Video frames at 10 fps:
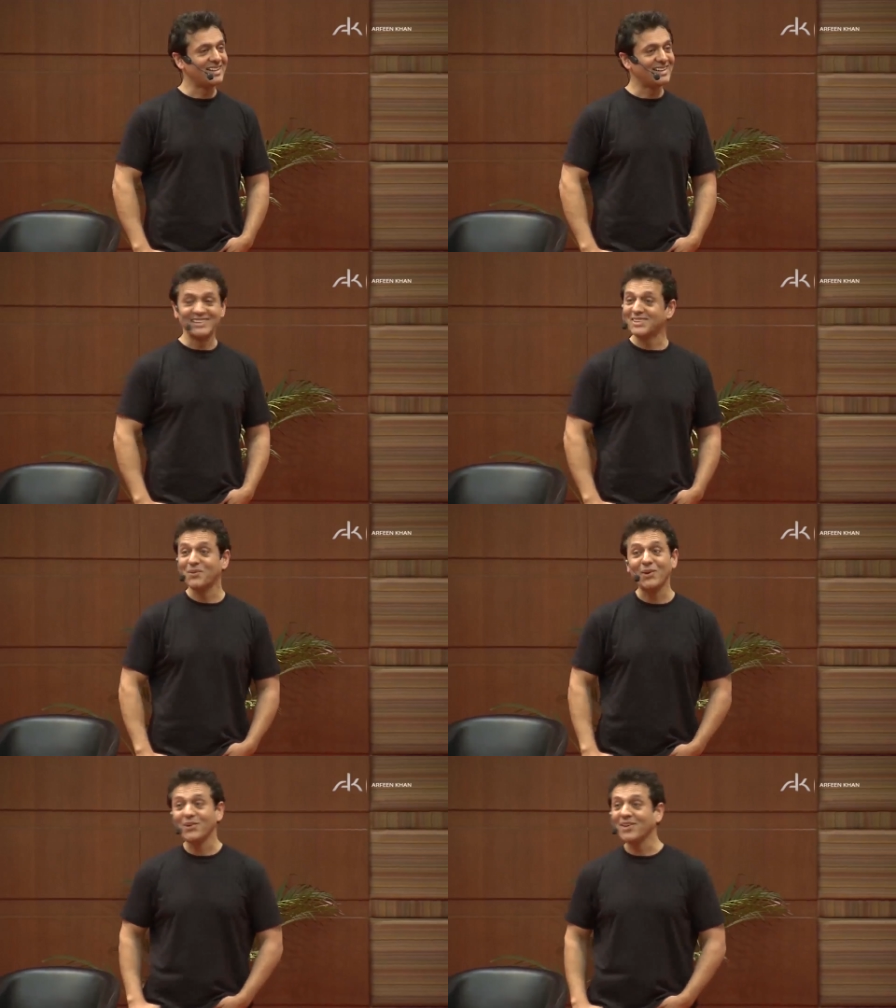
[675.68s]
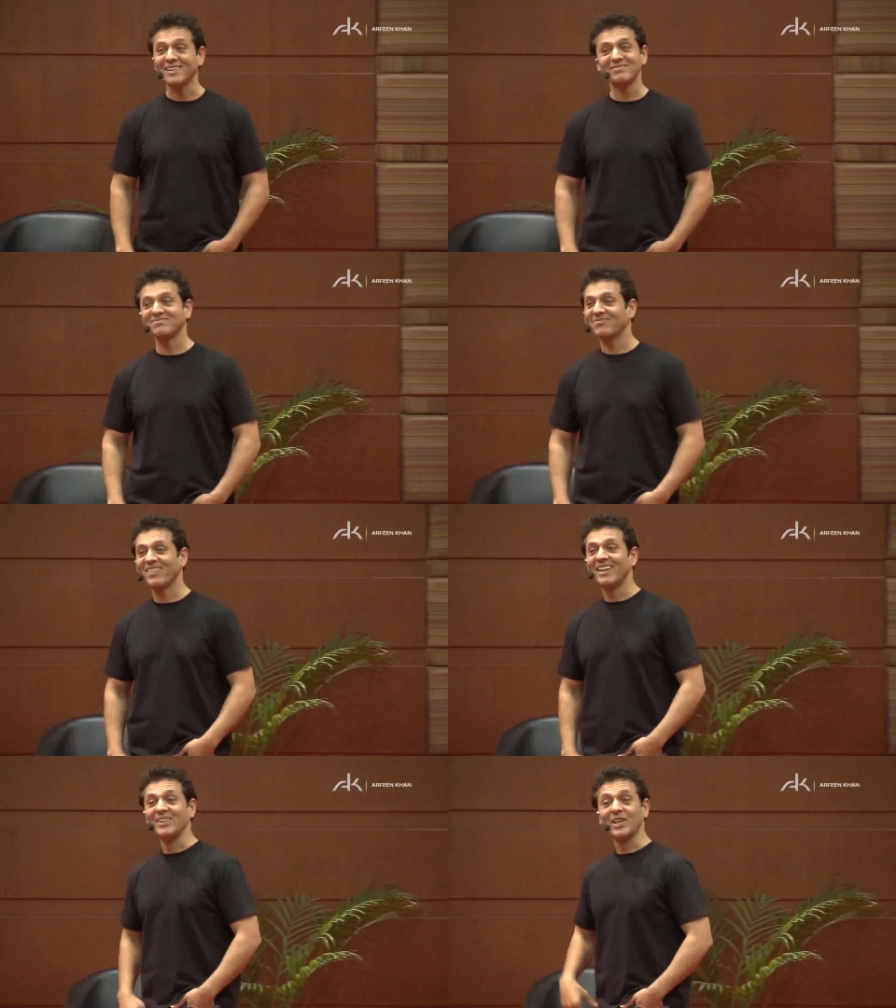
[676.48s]
She won't do it.
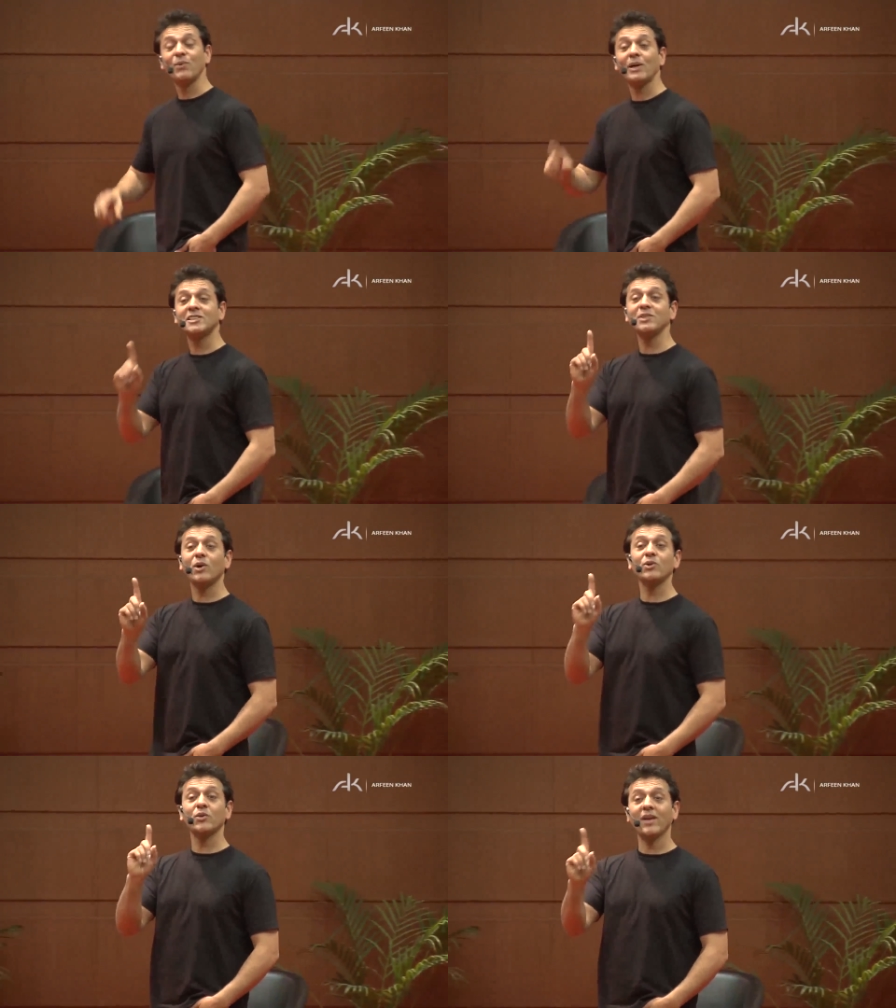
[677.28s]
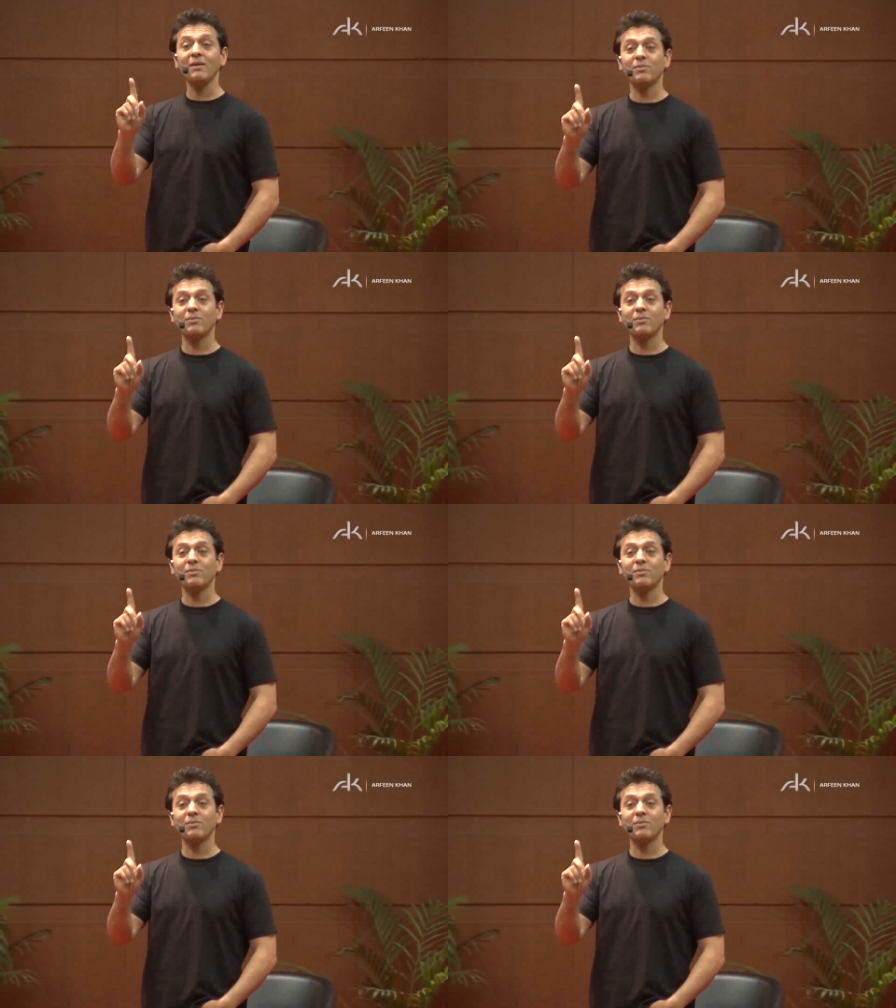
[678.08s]
Do you know why she won't do that?